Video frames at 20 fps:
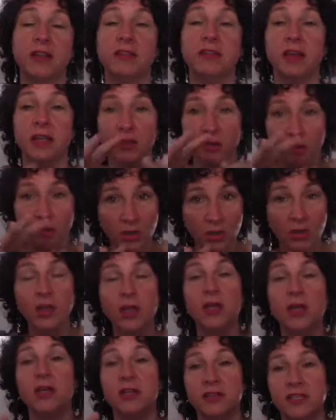that you're
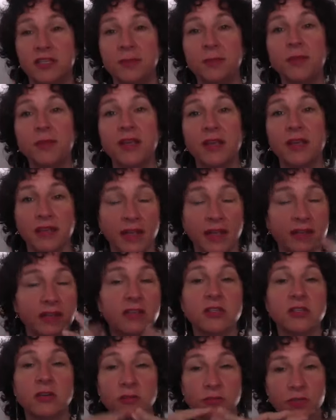deeply
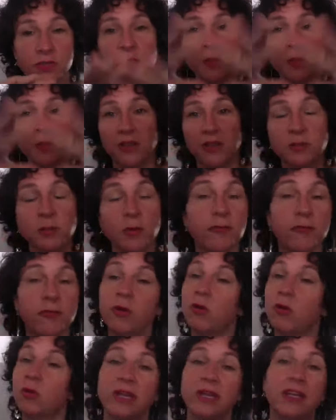connected to and responsible for
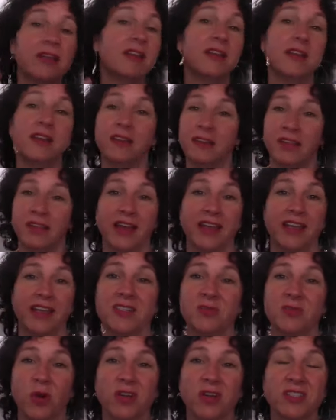holding, that
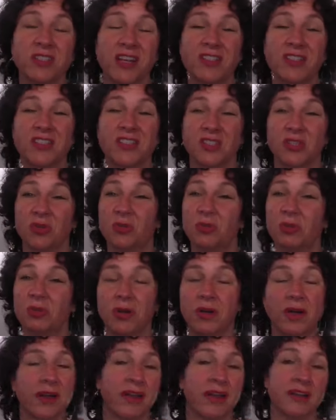gets worked on too.
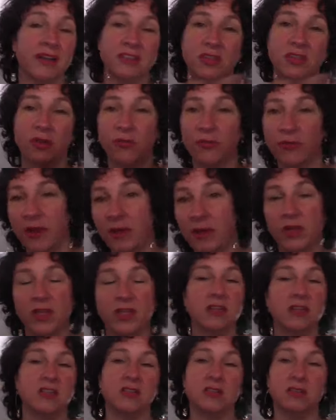I ask your
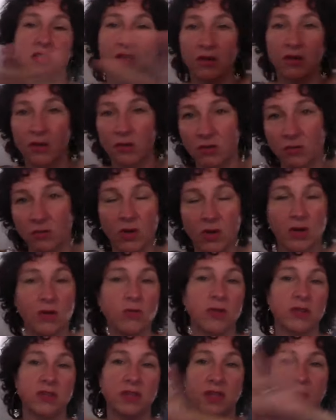family to do their own
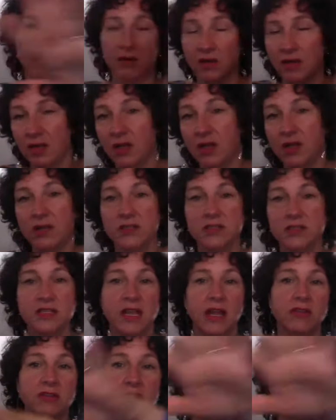work with their
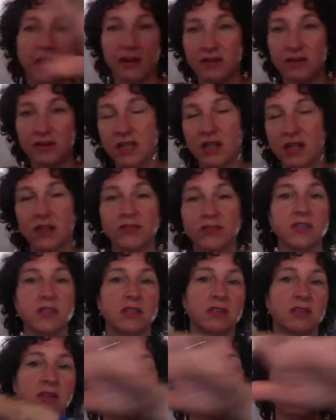scouts and higher selves
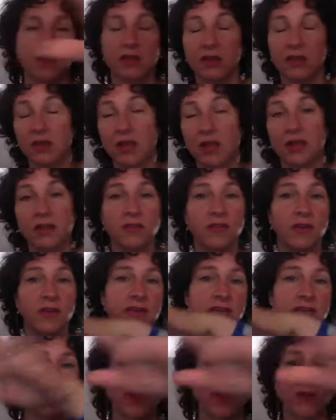and
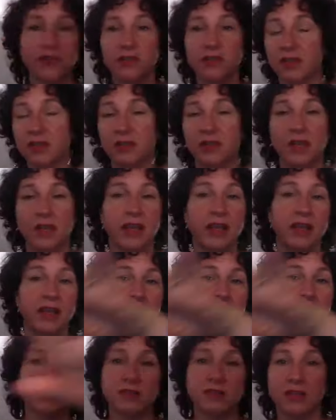divine selves, and I
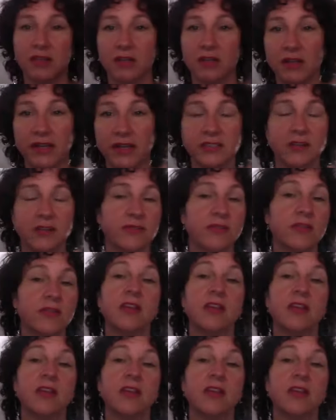ask the collective.